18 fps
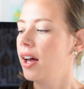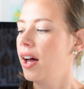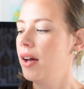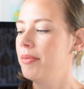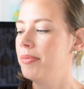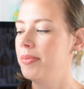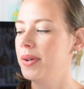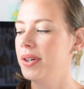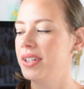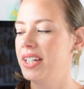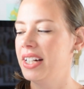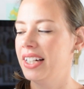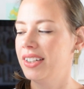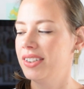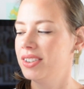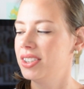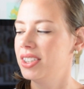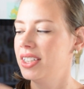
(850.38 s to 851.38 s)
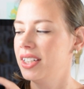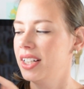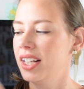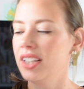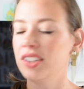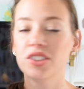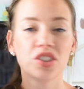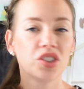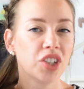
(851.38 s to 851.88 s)
I put down
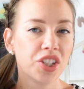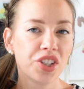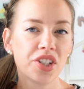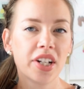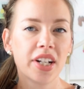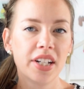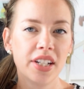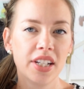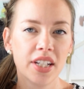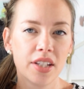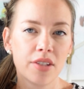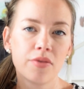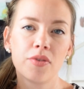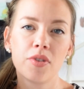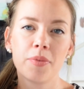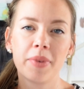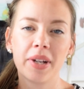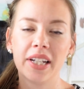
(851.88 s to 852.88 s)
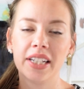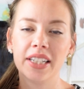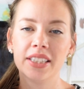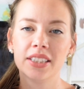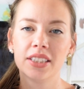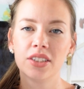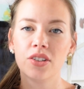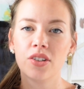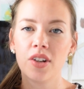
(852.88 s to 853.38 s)
illustration ideas for my
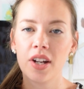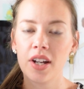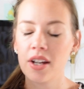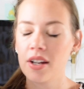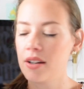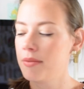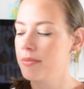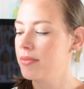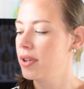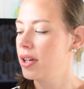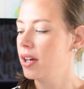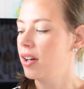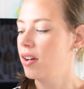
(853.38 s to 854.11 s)
Instagram,